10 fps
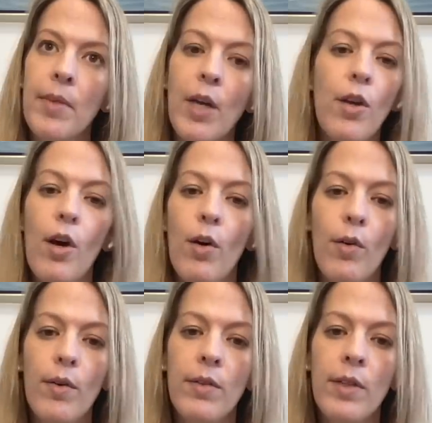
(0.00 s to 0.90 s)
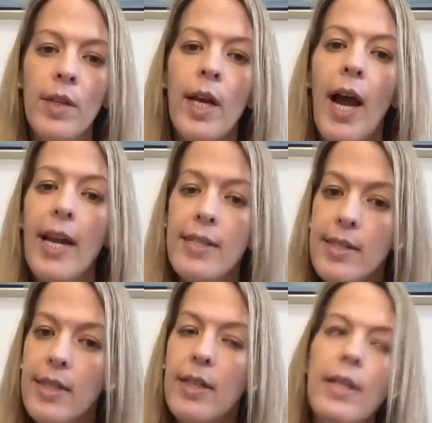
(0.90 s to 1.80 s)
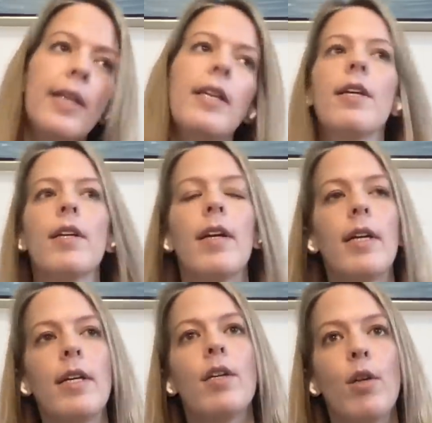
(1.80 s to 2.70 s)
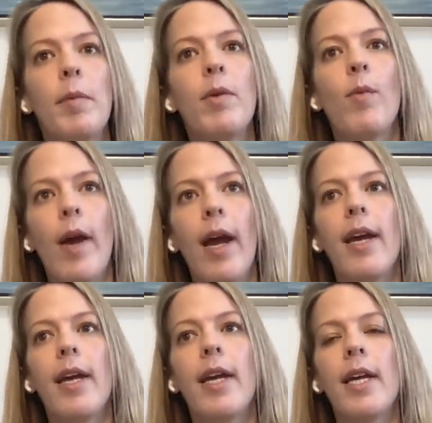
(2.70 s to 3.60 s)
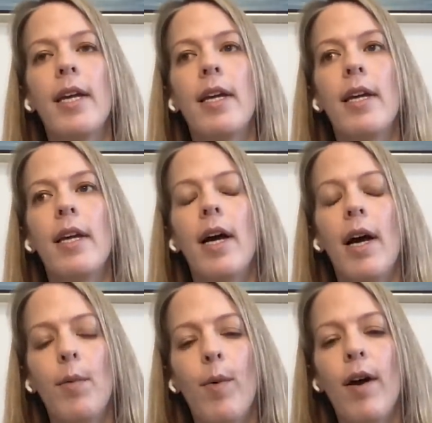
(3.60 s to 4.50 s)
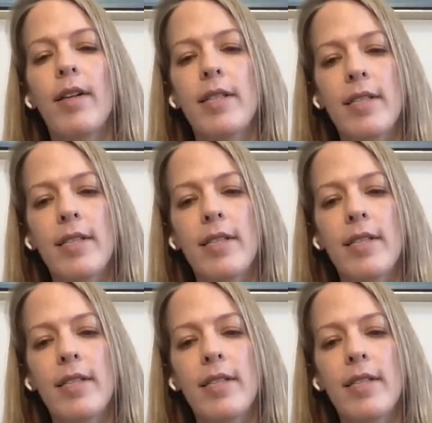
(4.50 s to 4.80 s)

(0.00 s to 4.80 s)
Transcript: No. I still, in a human way, I want